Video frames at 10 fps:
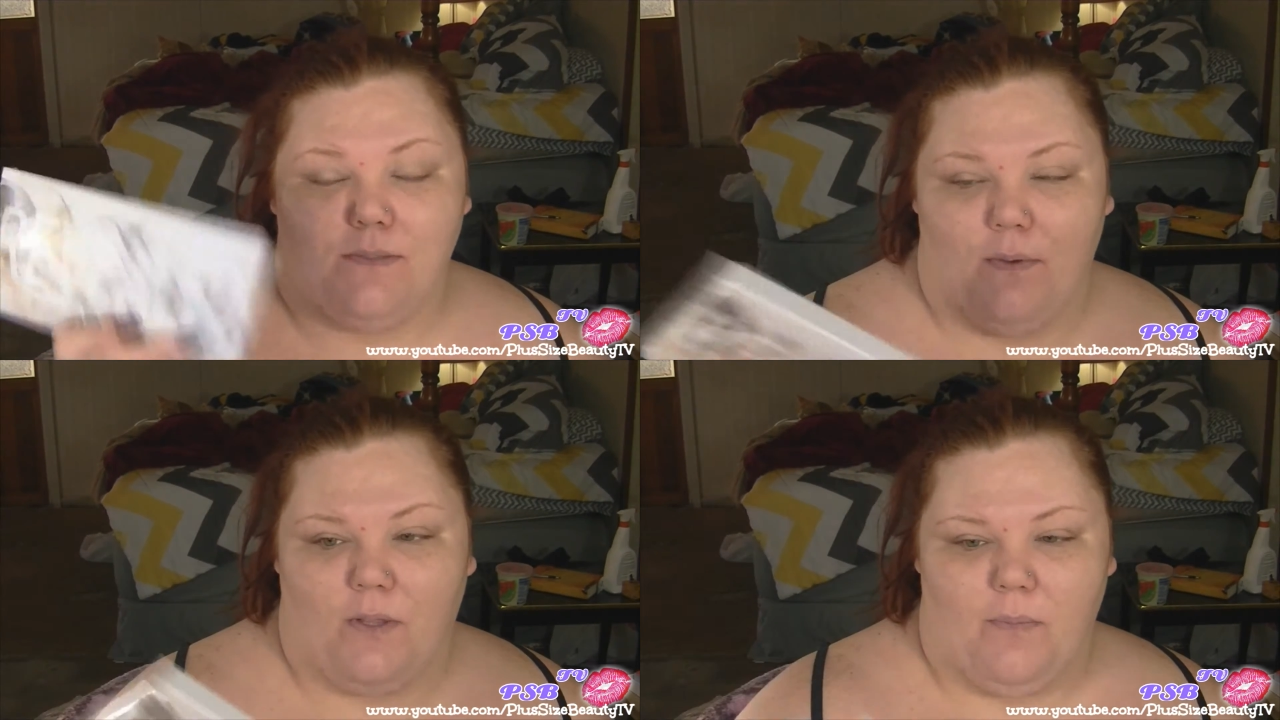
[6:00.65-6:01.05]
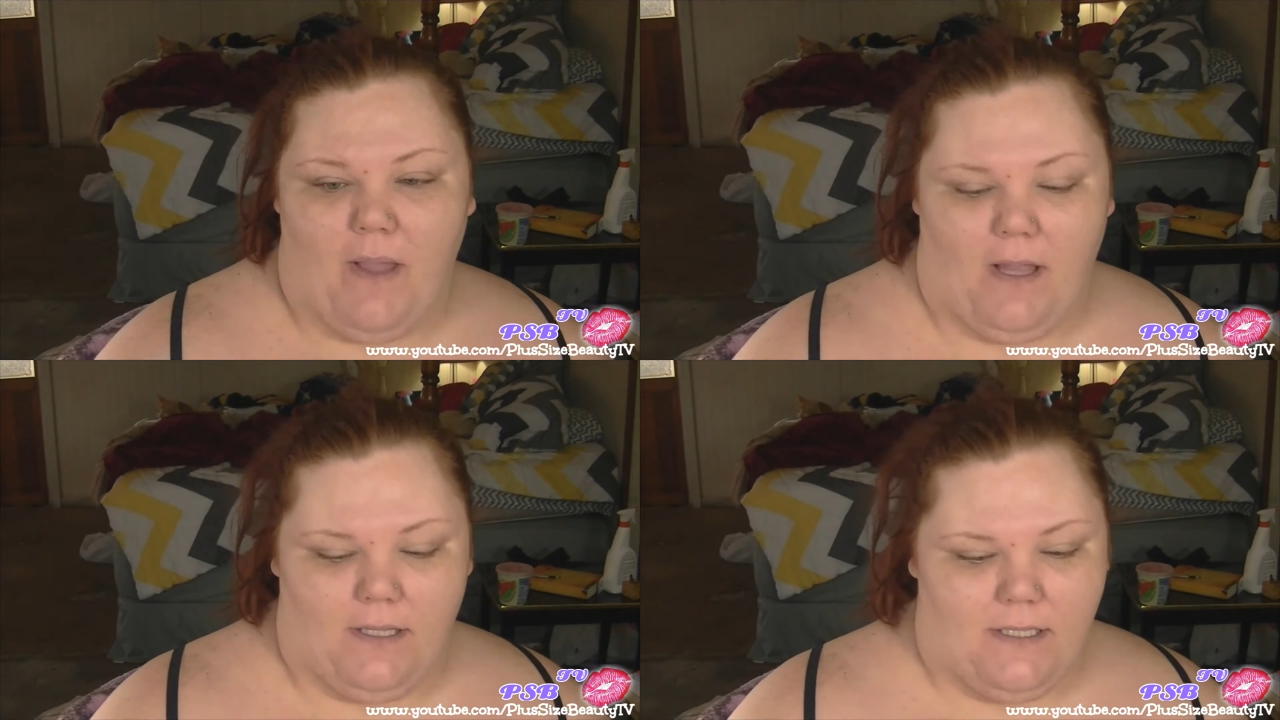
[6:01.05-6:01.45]
Smoky
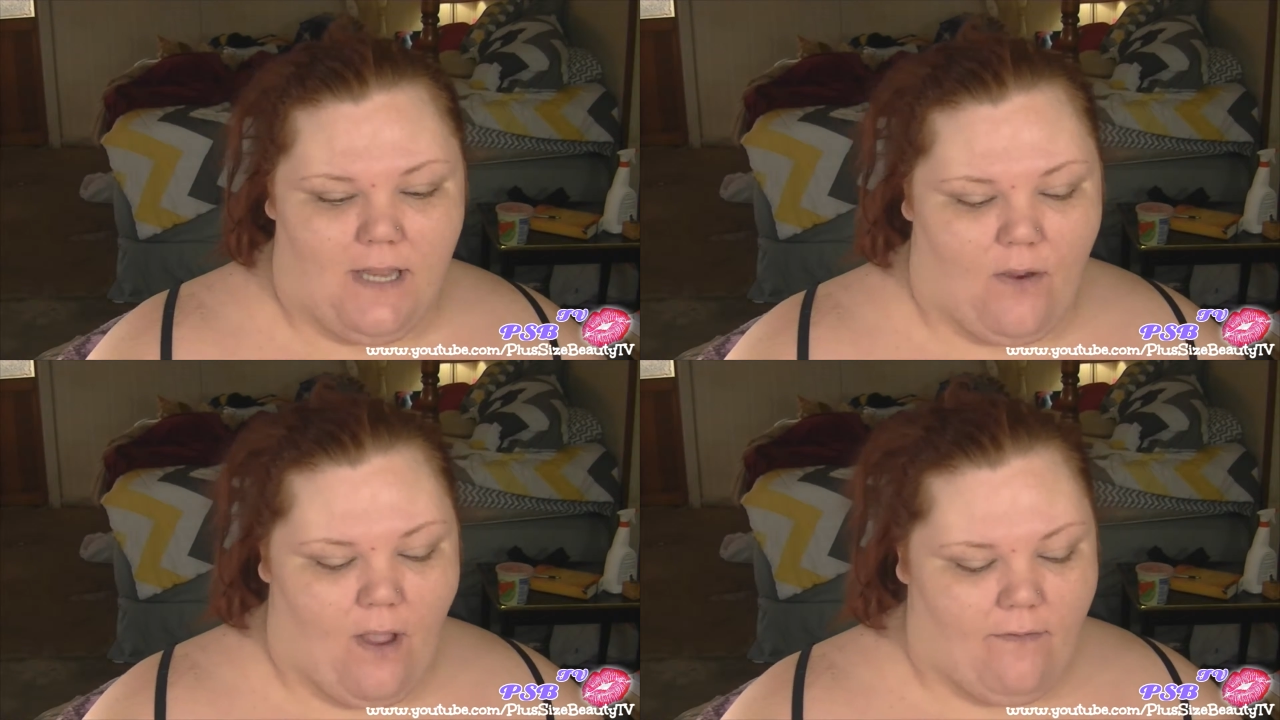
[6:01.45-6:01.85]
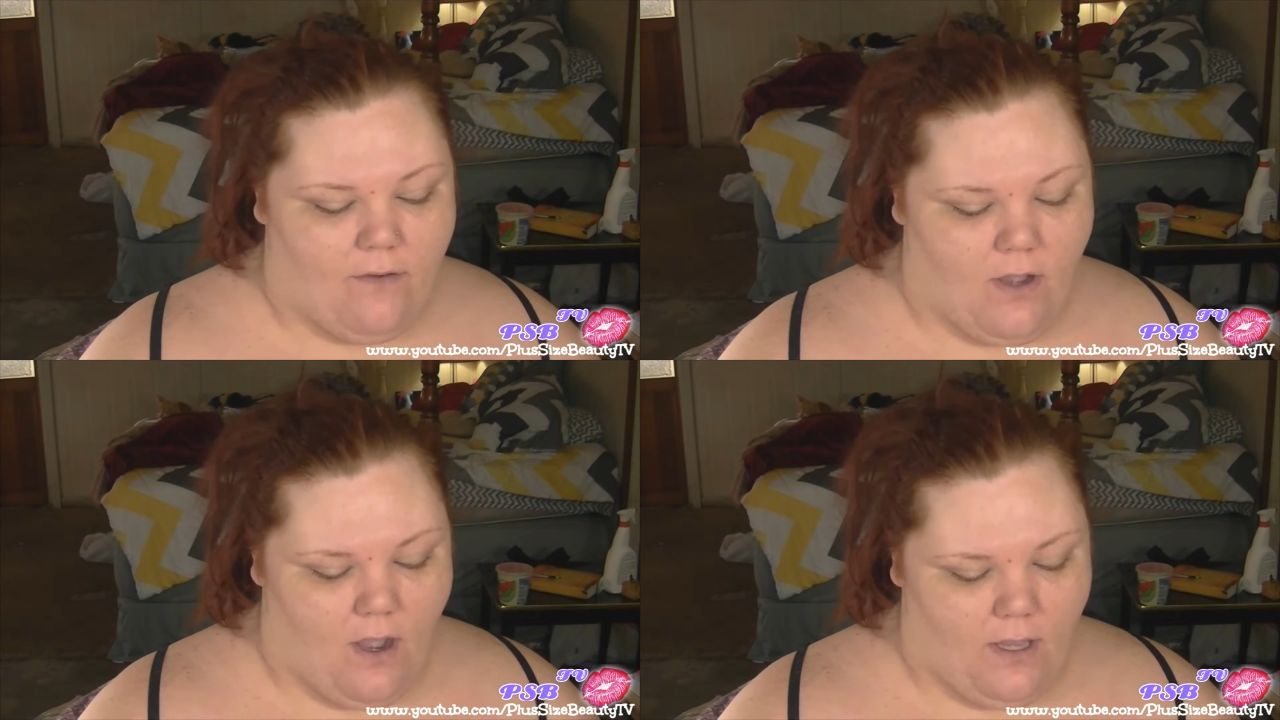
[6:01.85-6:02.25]
Palette. Now,
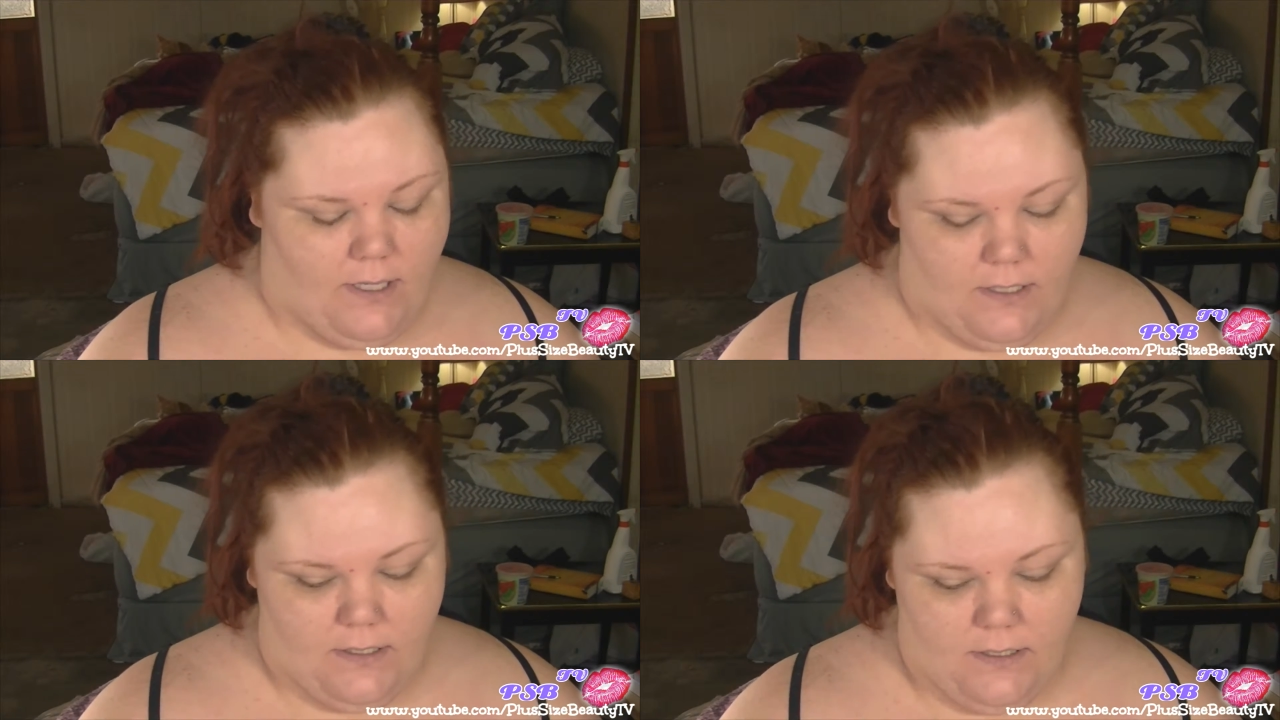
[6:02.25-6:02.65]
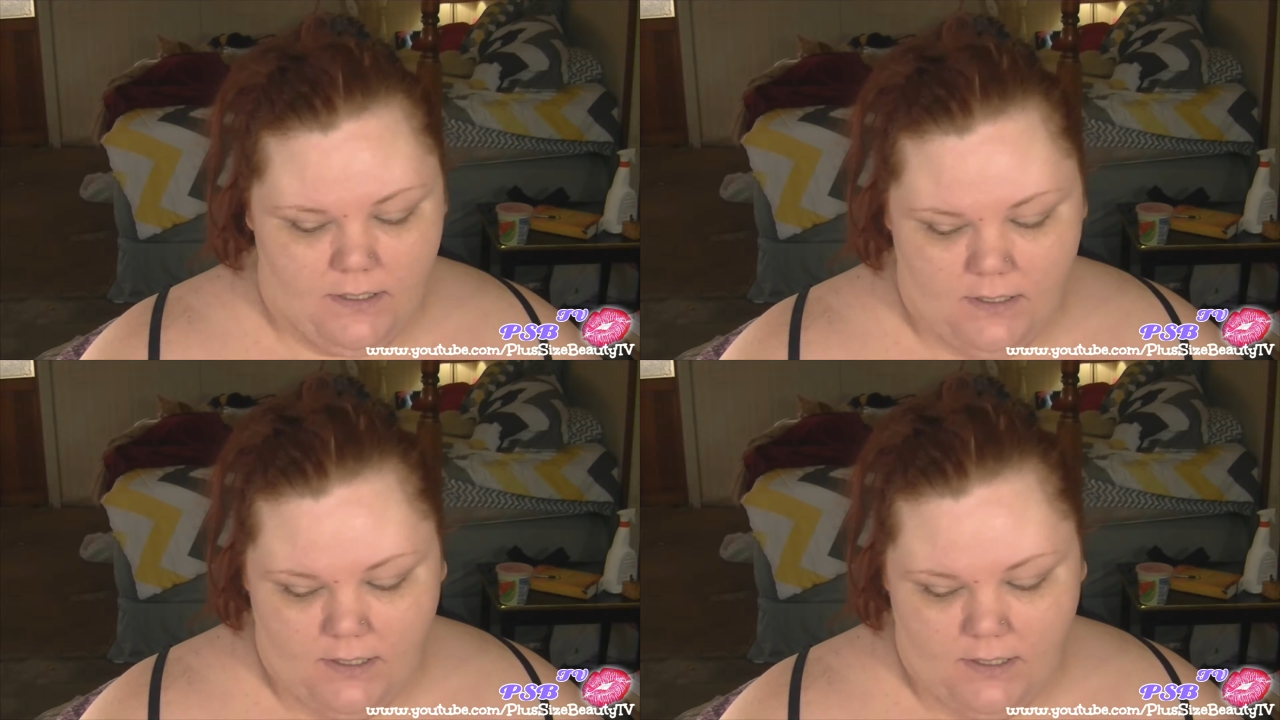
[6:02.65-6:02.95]
I've gotten,